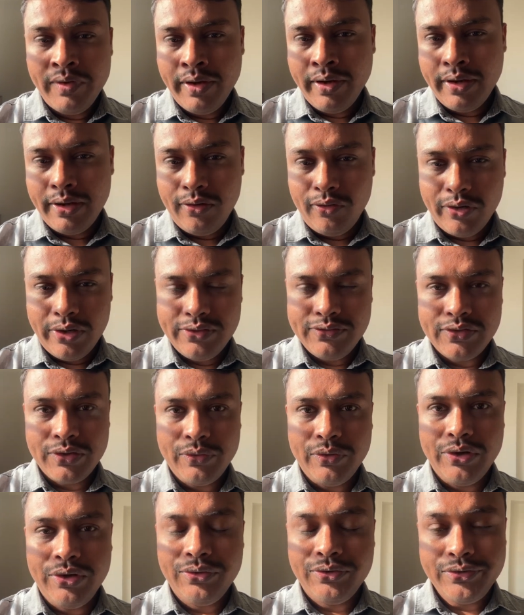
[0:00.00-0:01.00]
Hello guys, how
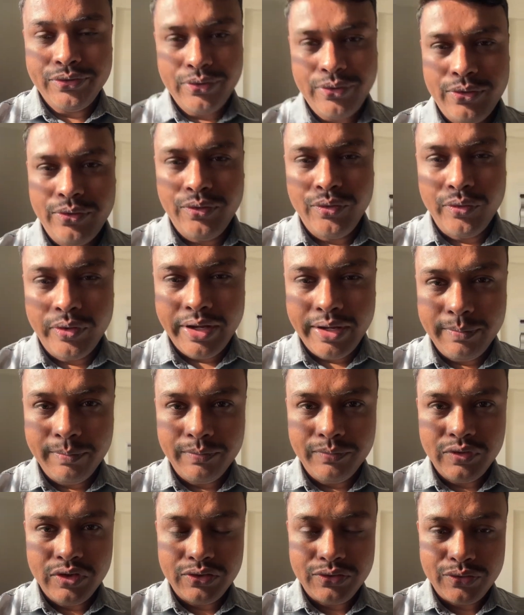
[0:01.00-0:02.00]
are you? So today I'm
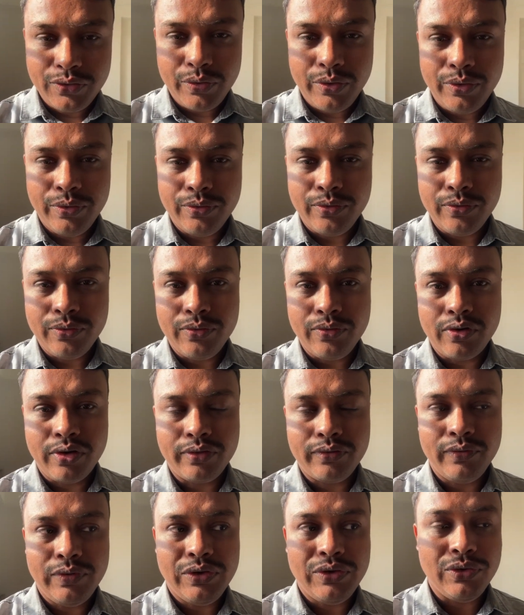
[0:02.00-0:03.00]
just going to talk
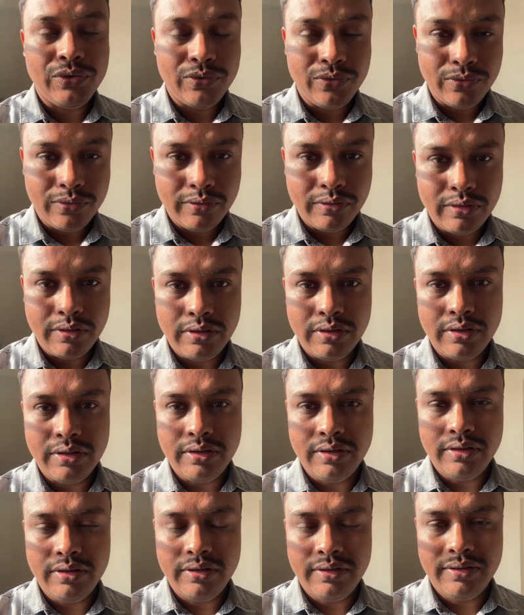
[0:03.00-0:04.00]
with you
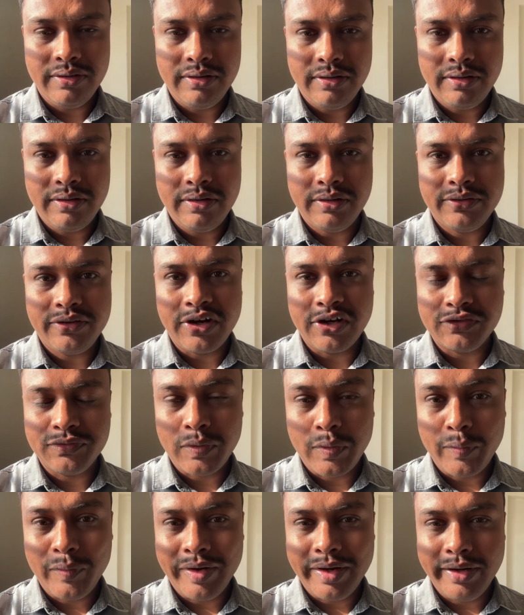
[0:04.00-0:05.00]

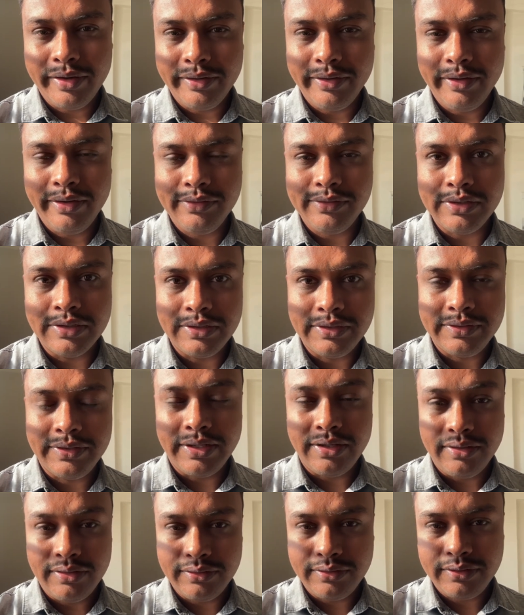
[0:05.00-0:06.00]
transformer architectures,
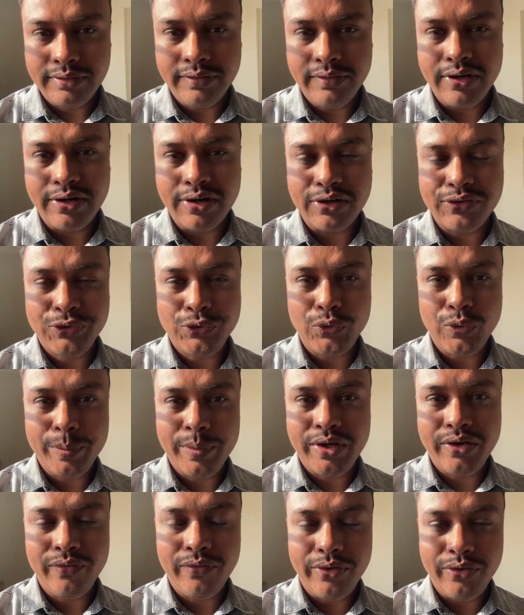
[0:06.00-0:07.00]
as there are so many
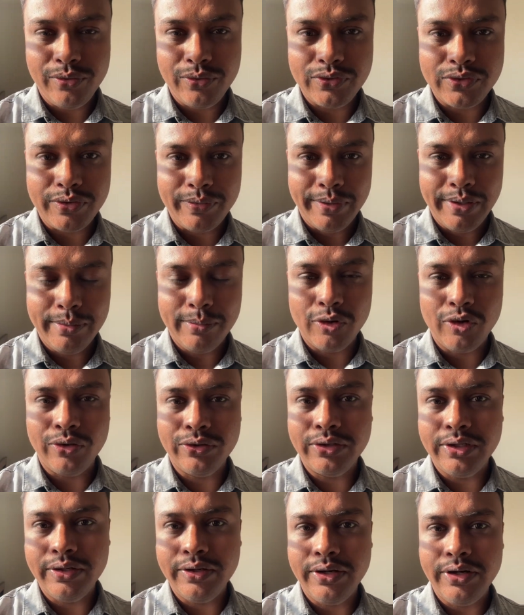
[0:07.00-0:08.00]
videos available on
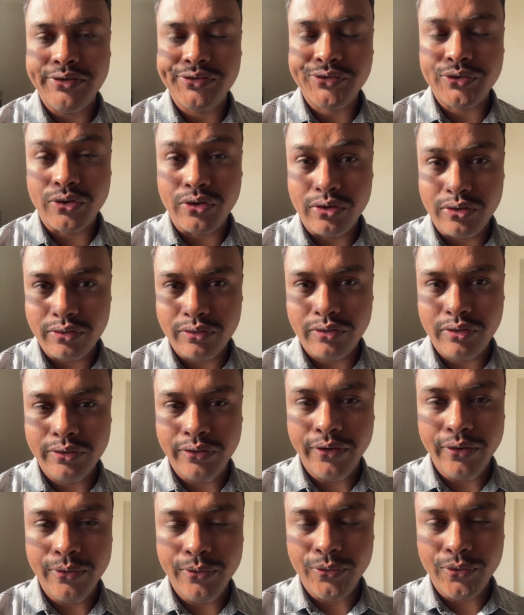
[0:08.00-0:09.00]
the nets or on
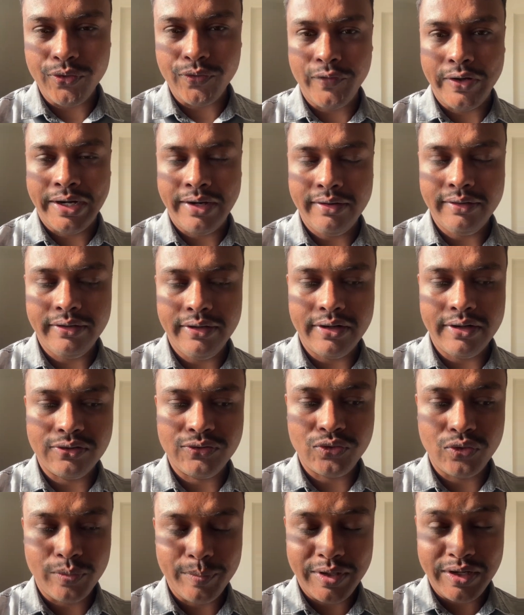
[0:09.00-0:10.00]
the YouTube, and there are
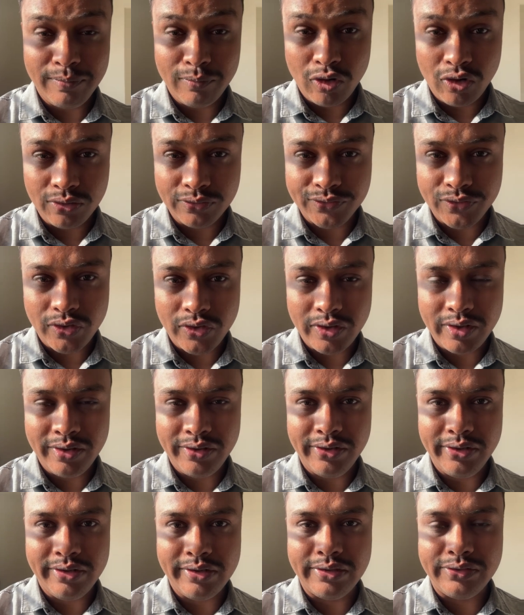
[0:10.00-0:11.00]
so many blogs or
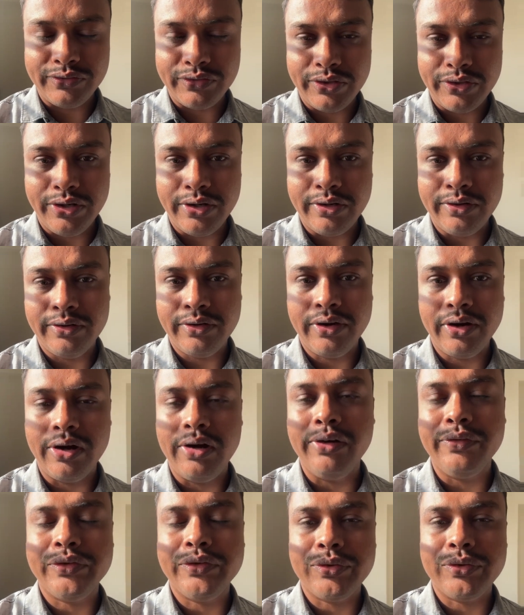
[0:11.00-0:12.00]
articles written
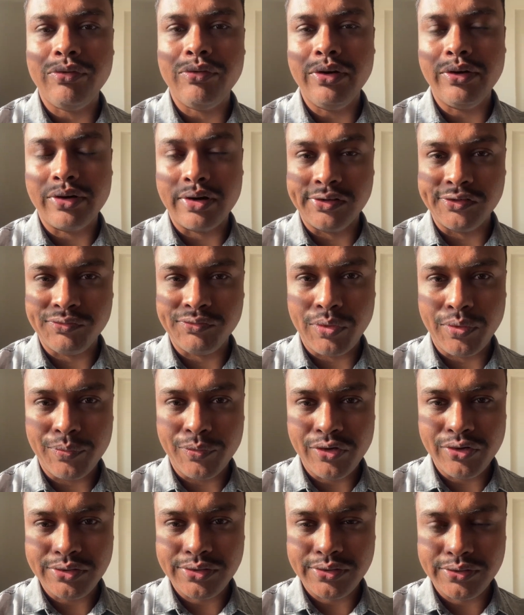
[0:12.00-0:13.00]
related to the
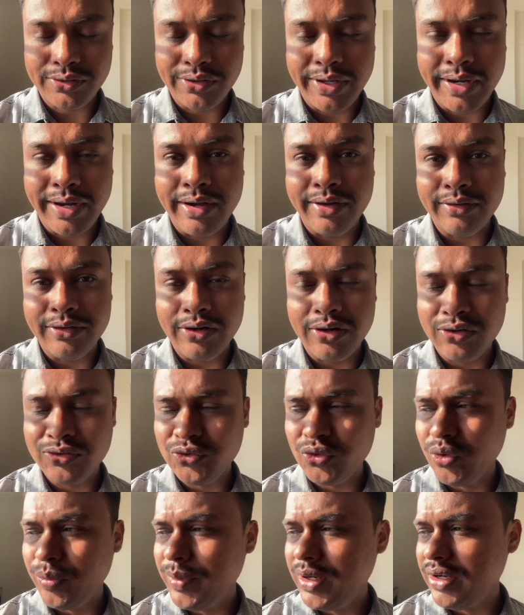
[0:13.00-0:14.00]
transformers, and there are
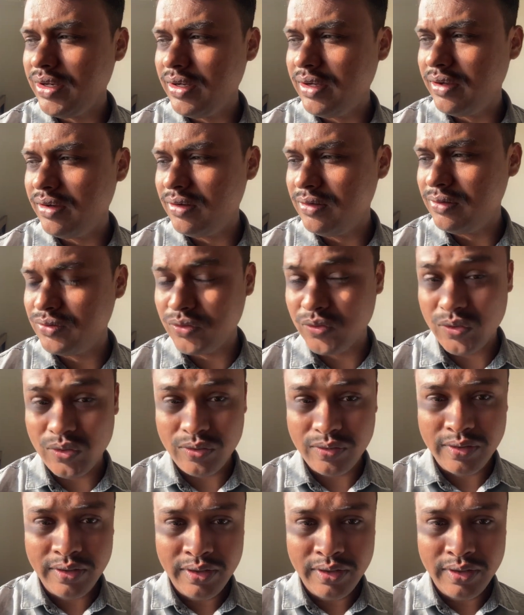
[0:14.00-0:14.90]
so many also